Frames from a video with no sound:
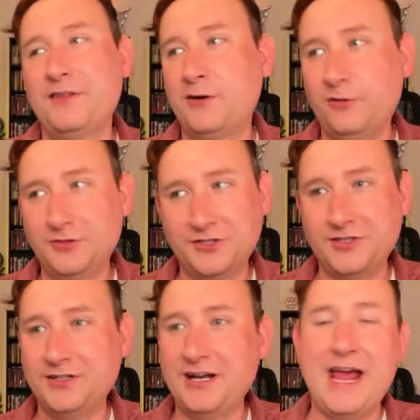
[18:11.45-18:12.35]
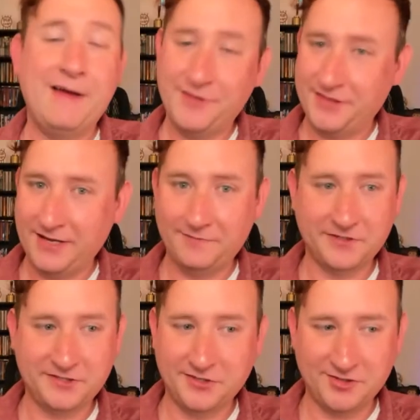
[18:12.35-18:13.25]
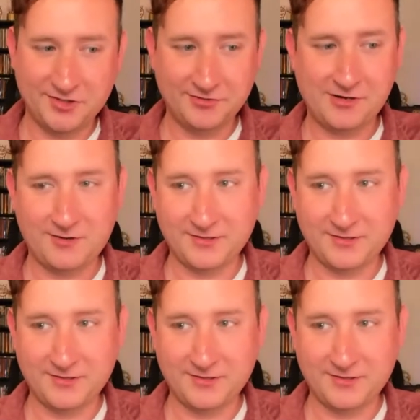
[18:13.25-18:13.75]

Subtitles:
culture, everything for so, so long.